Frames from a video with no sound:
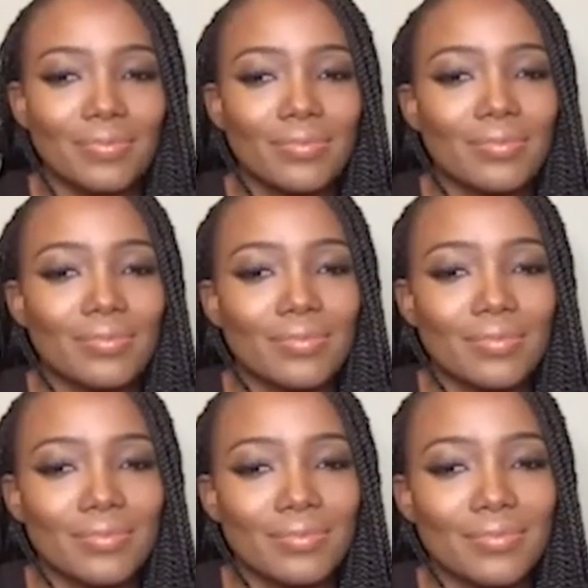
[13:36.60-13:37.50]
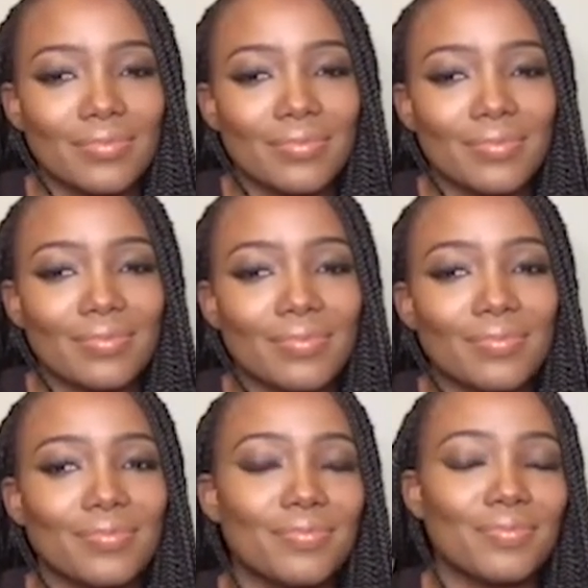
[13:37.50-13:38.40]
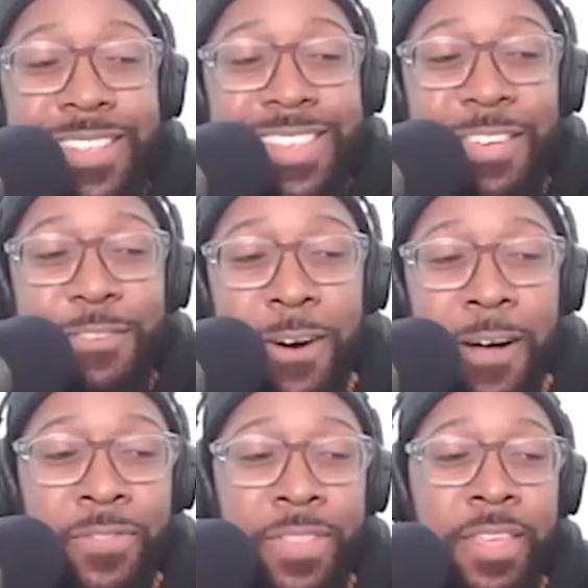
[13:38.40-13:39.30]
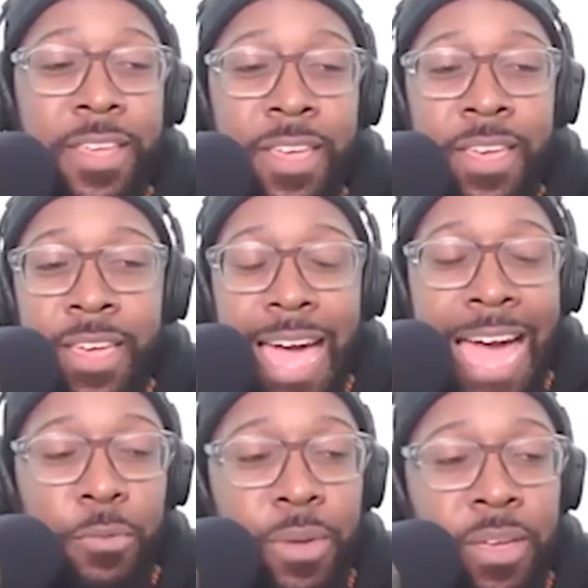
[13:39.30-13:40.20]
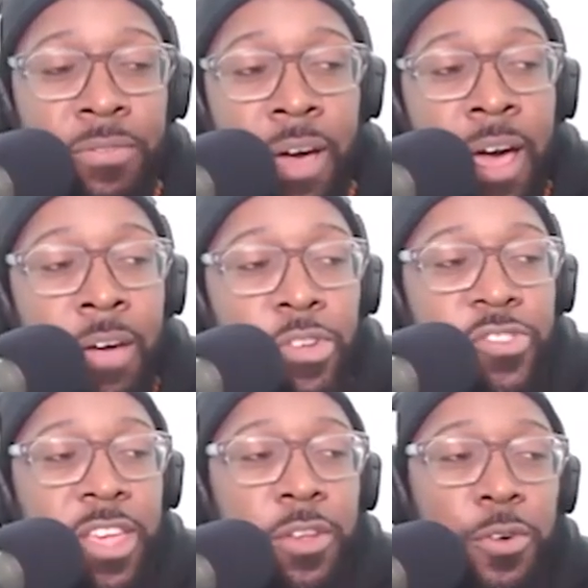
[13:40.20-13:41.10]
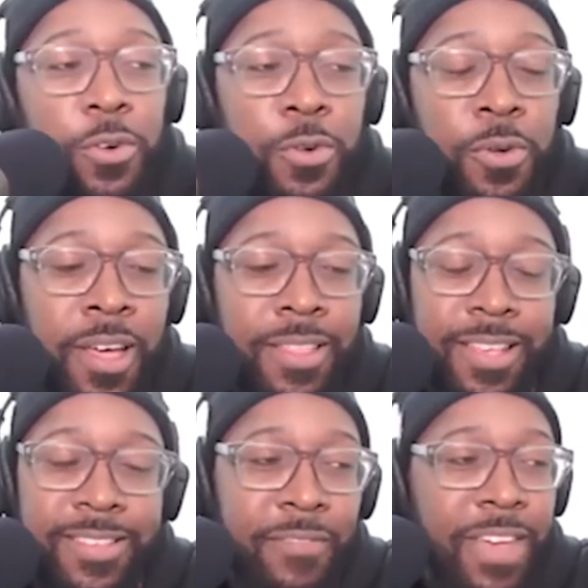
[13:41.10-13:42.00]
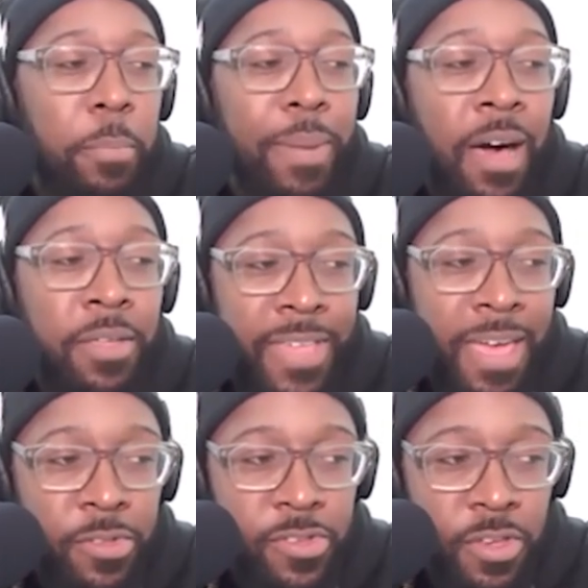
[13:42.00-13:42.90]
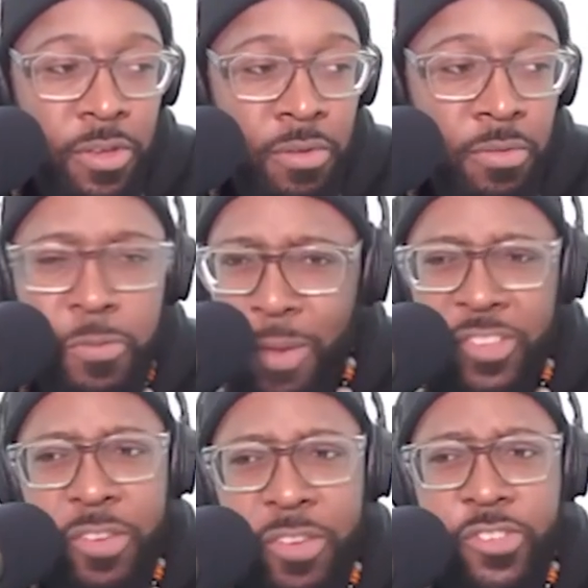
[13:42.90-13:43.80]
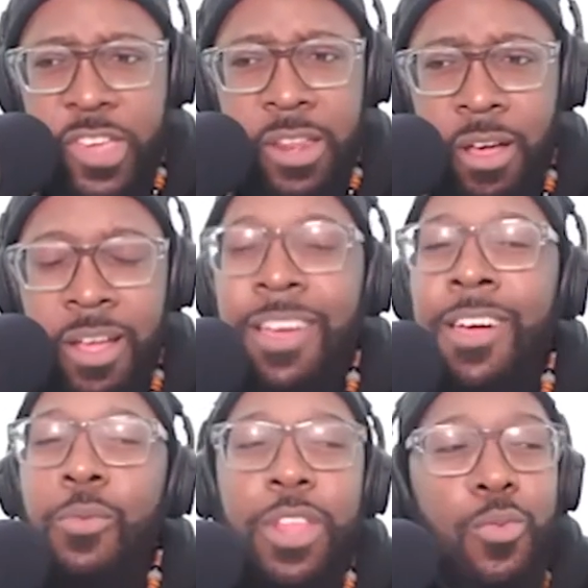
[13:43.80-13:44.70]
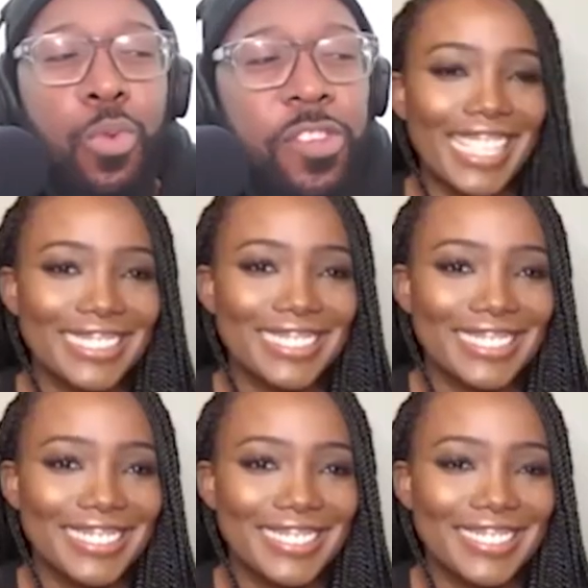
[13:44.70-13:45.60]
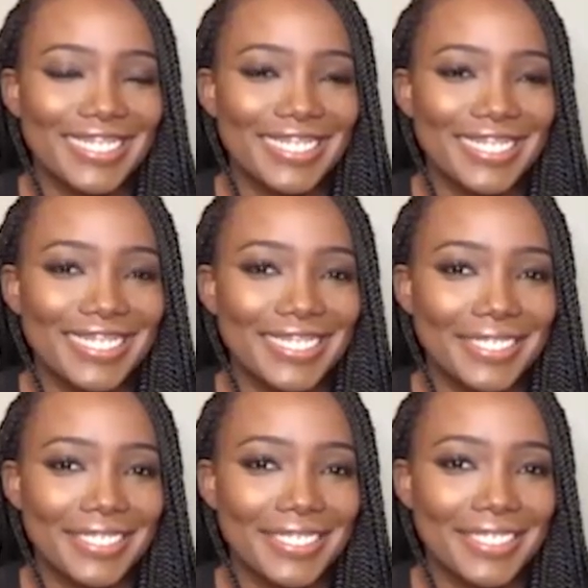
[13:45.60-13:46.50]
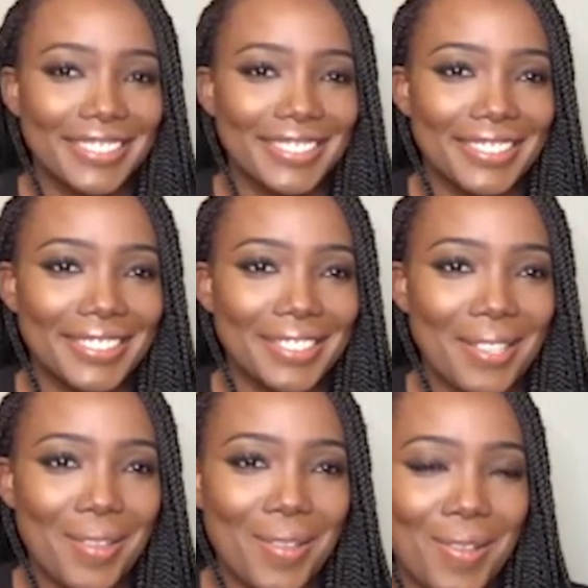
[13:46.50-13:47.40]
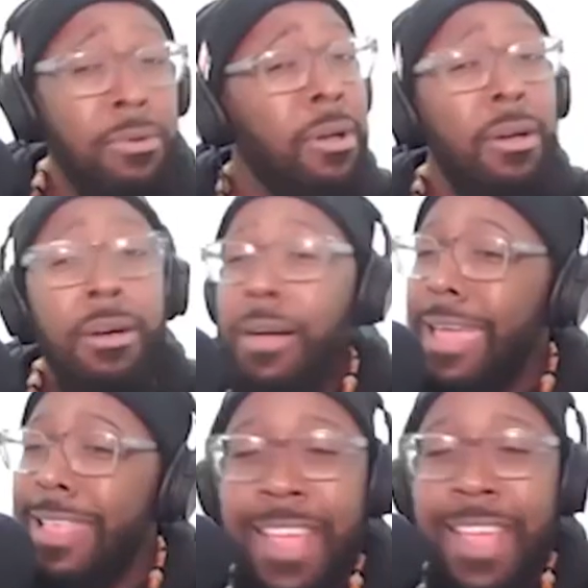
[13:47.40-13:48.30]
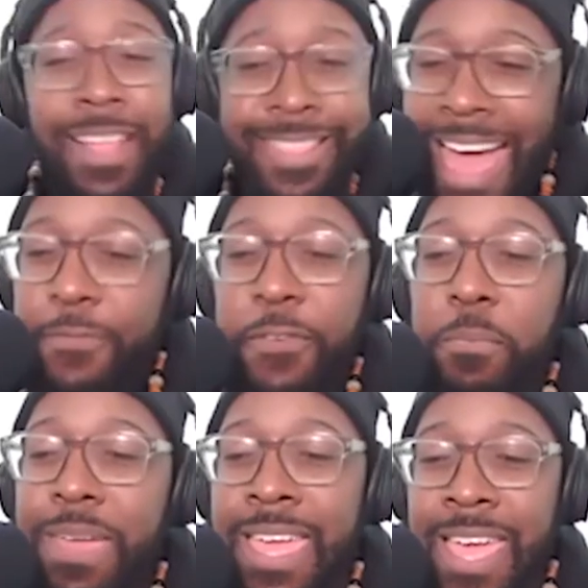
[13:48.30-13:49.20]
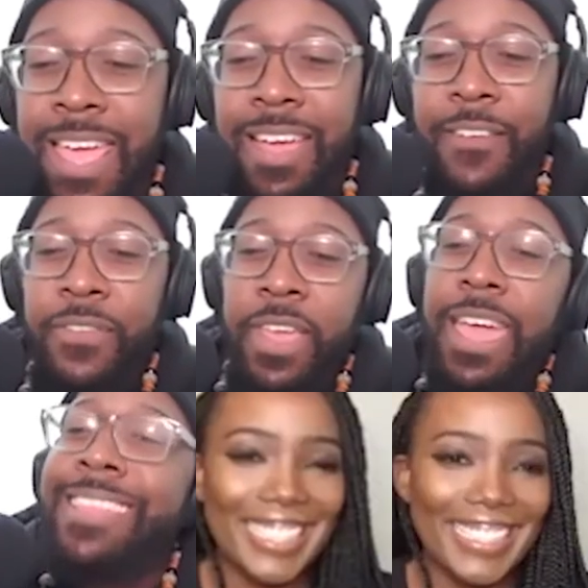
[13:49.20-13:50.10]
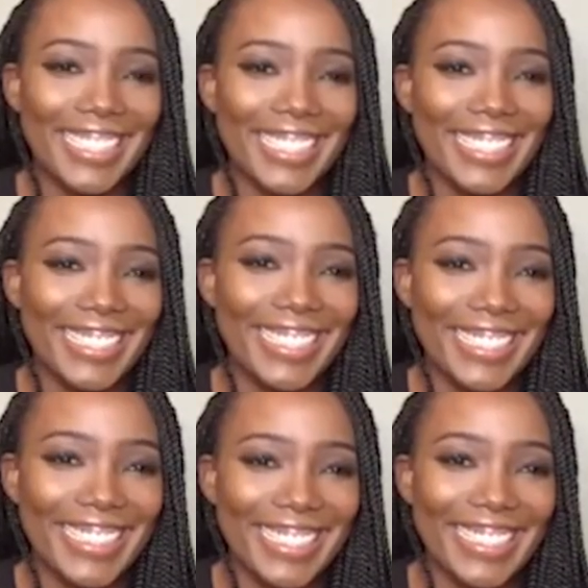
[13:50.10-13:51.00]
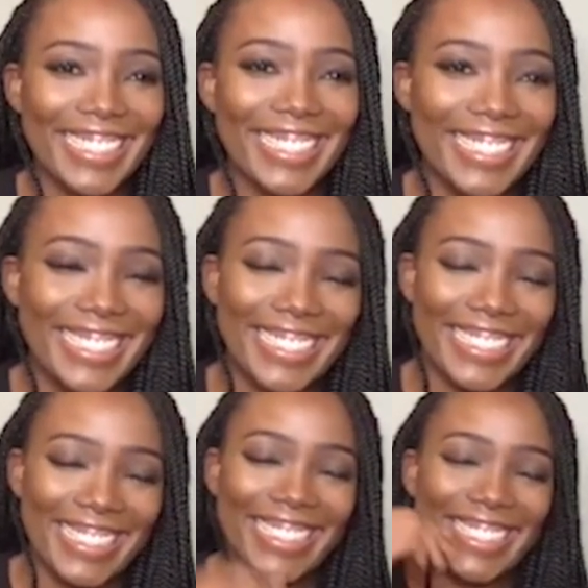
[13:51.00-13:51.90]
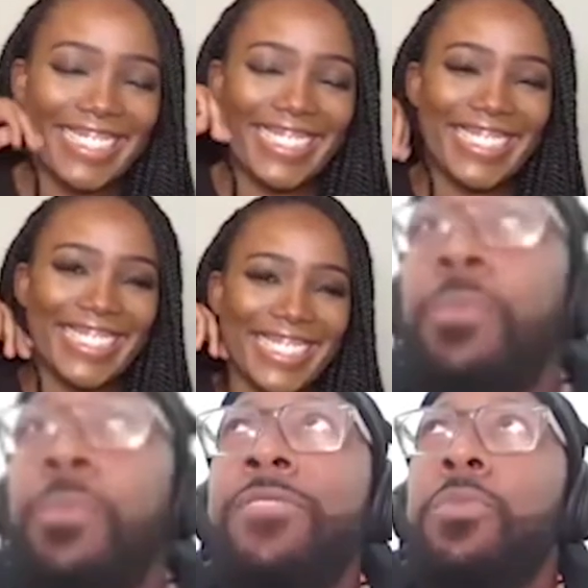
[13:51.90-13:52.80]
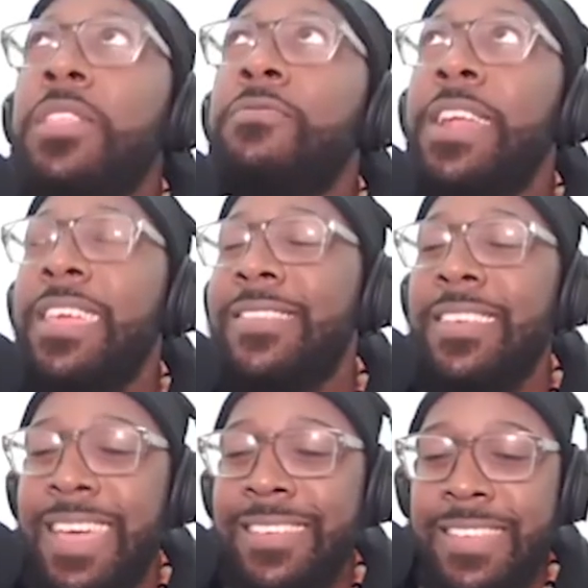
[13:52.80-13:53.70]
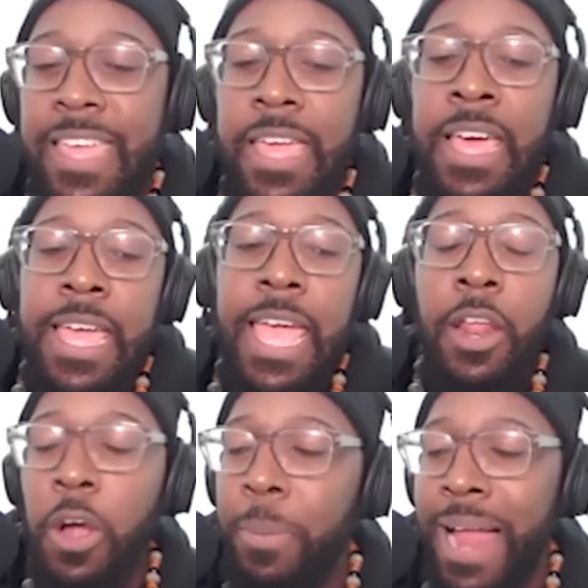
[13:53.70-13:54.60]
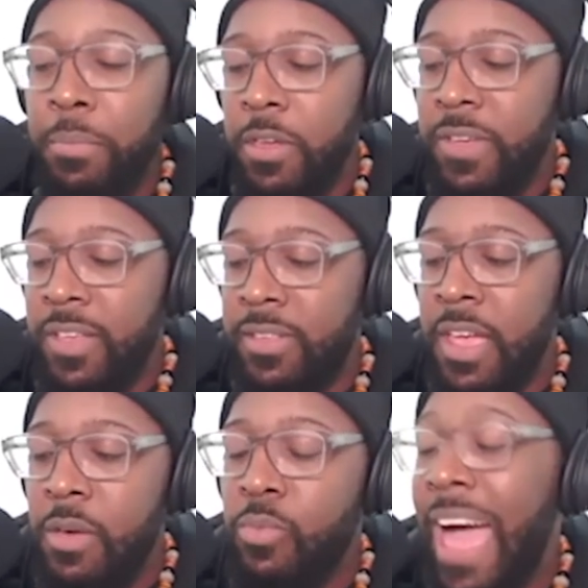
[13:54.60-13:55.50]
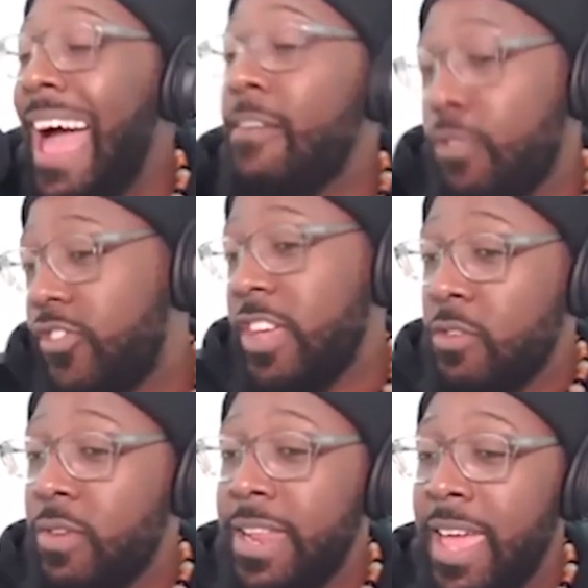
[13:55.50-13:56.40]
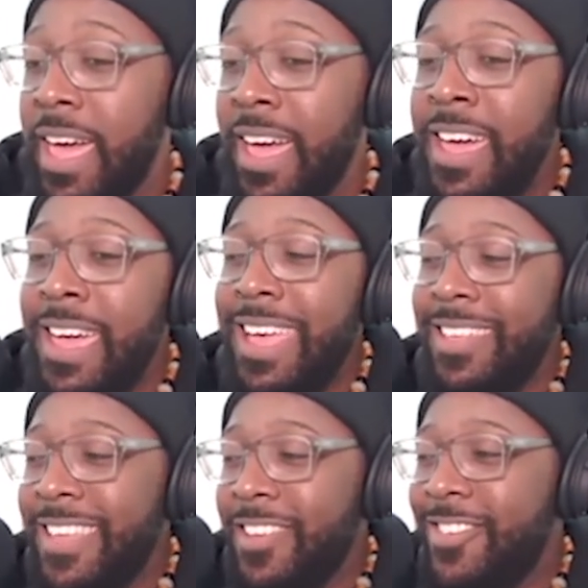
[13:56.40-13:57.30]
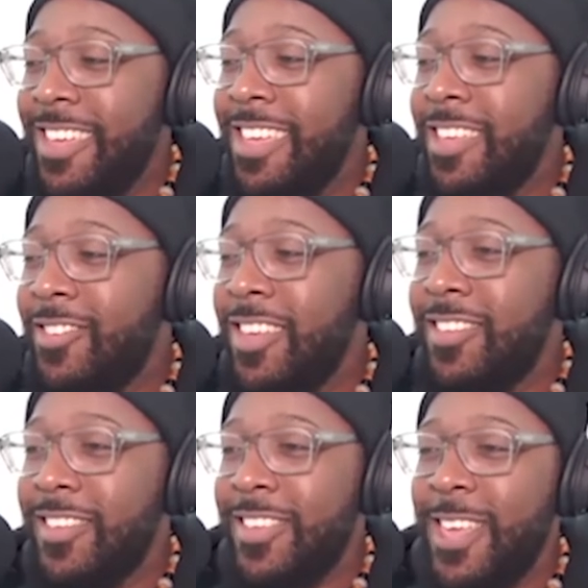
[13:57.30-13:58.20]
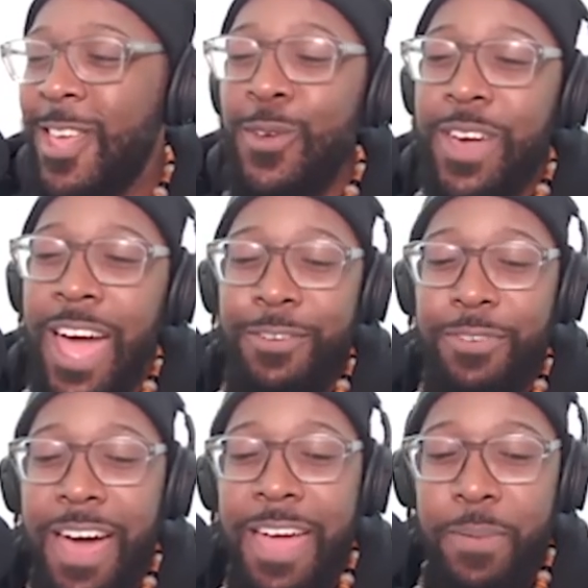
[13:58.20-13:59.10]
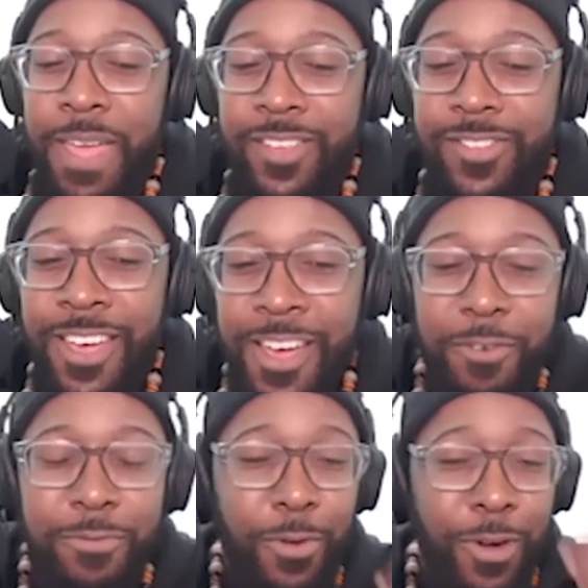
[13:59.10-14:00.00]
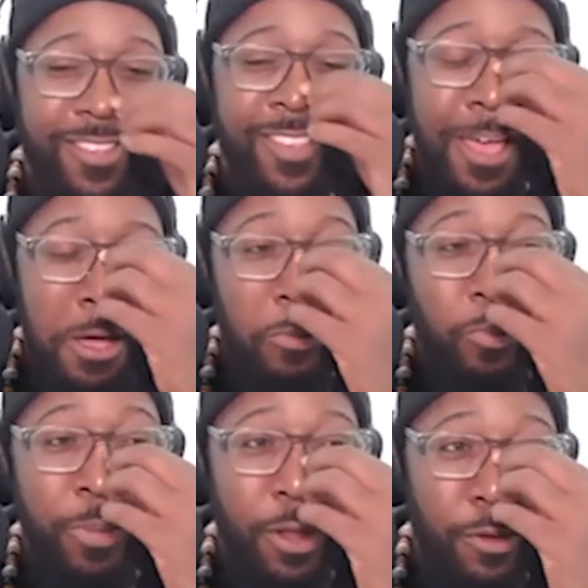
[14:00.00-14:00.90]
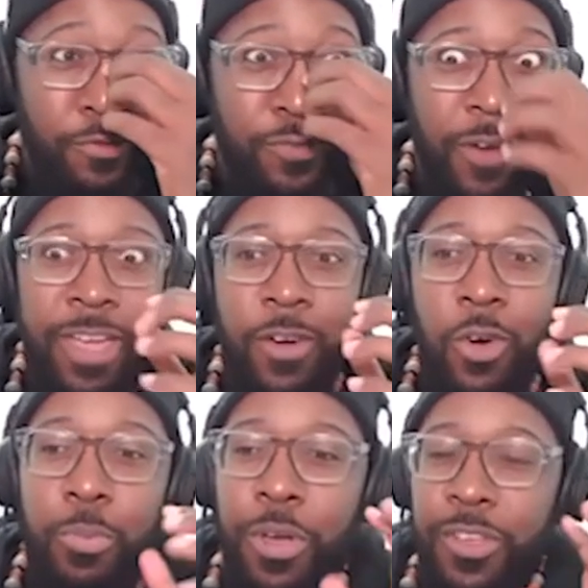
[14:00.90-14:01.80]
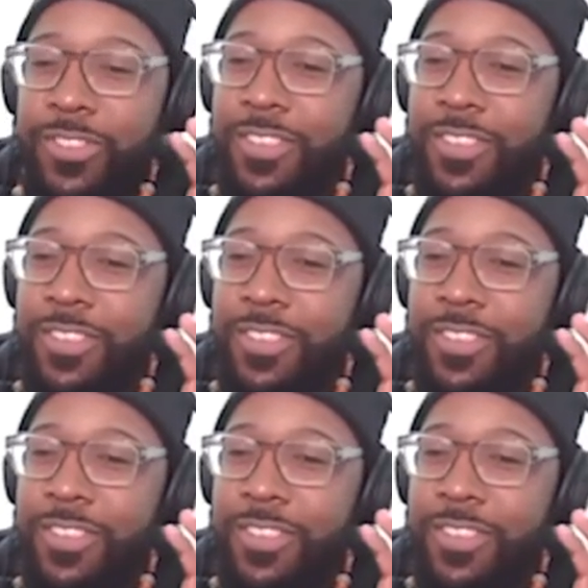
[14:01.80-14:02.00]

just being like that. With Queen mm-hmm. Latifah and with uh, Regina Hall, there's something about them too, especially Regina. When you yes. watch them in movies, when Regina has like a meltdown, that for me, that's the funniest thing that I've seen. I, when it, that's one of the funniest things I see in a lot of black movies that mm. have Regina in there is that she she's this cute kind of high pitched voice woman who's very almost